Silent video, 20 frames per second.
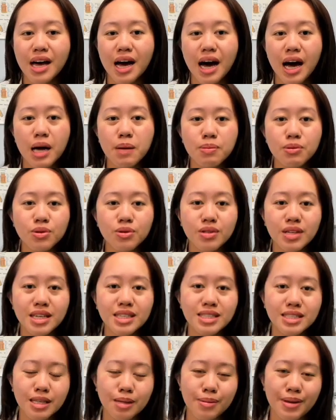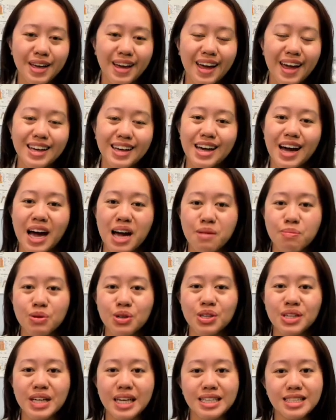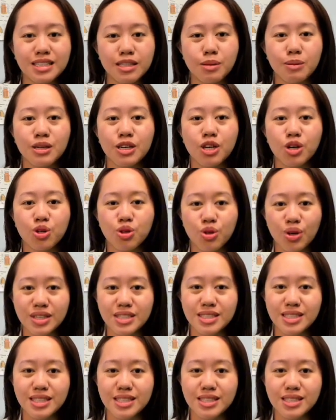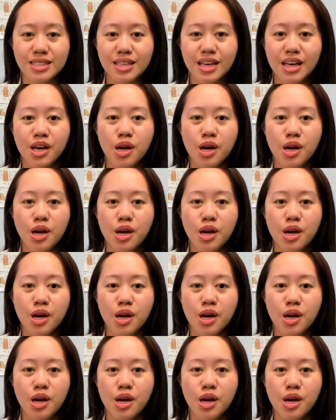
hypoglycemia, and hyperglycemic crises.